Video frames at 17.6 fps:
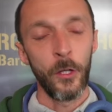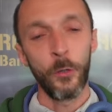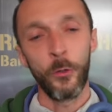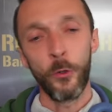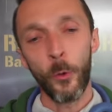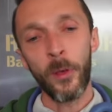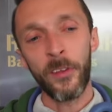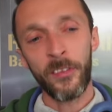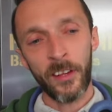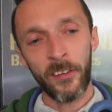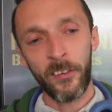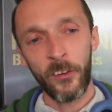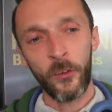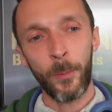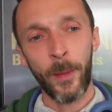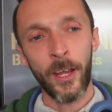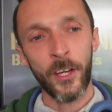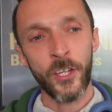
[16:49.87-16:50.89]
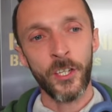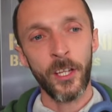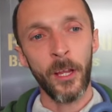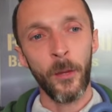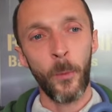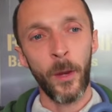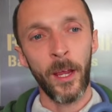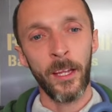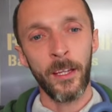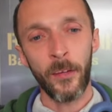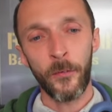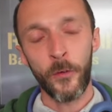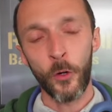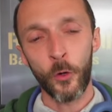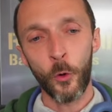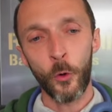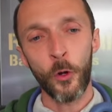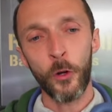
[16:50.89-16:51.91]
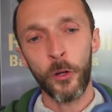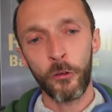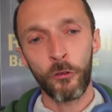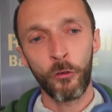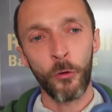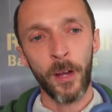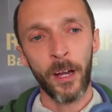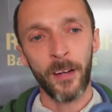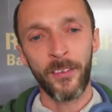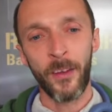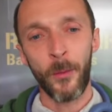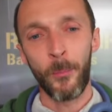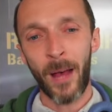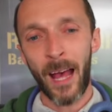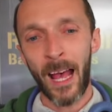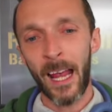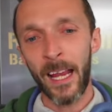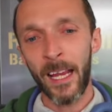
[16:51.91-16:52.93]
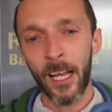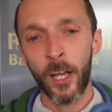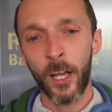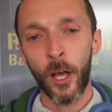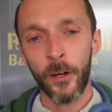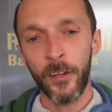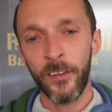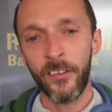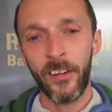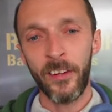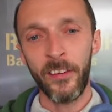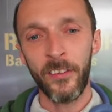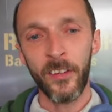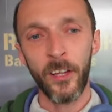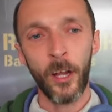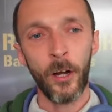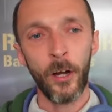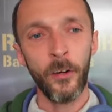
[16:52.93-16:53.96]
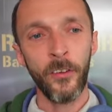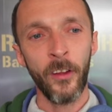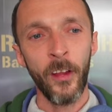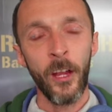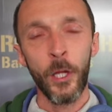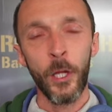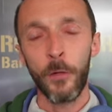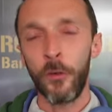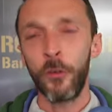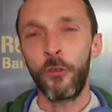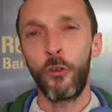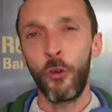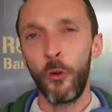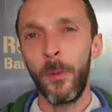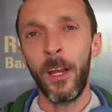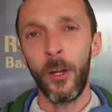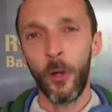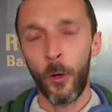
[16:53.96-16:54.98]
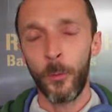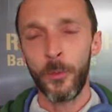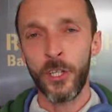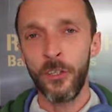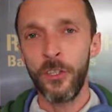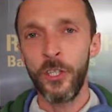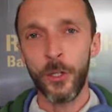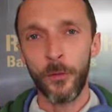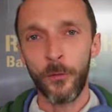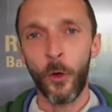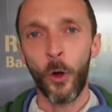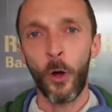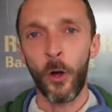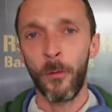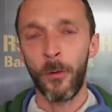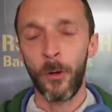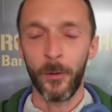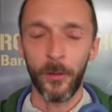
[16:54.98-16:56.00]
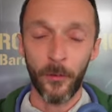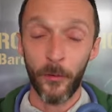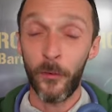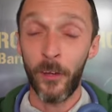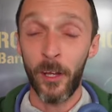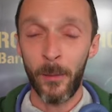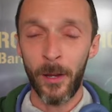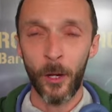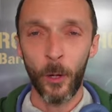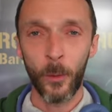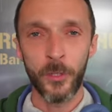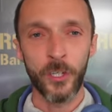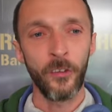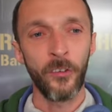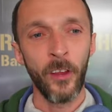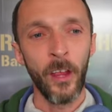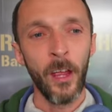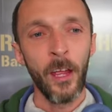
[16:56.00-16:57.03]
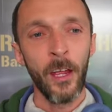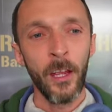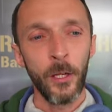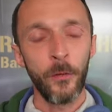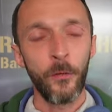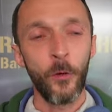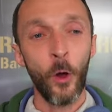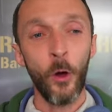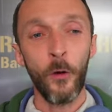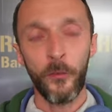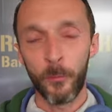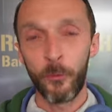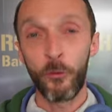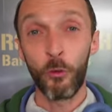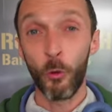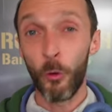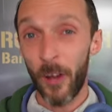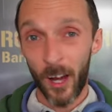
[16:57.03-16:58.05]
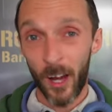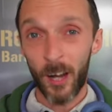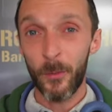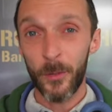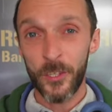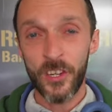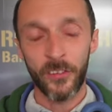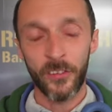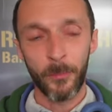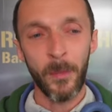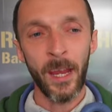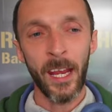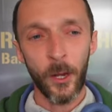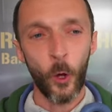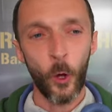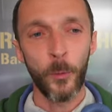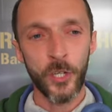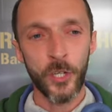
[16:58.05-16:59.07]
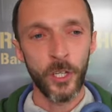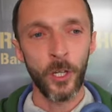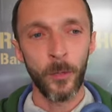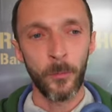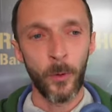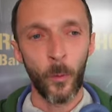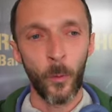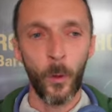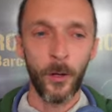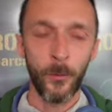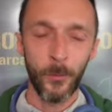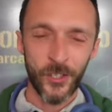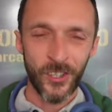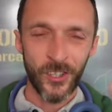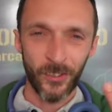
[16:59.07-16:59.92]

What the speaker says: You'll notice this especially when, if you're going on to Sorare to buy a current season card, you've got two main options. You've got three main options. You've got from Sorare, which is main option number one, which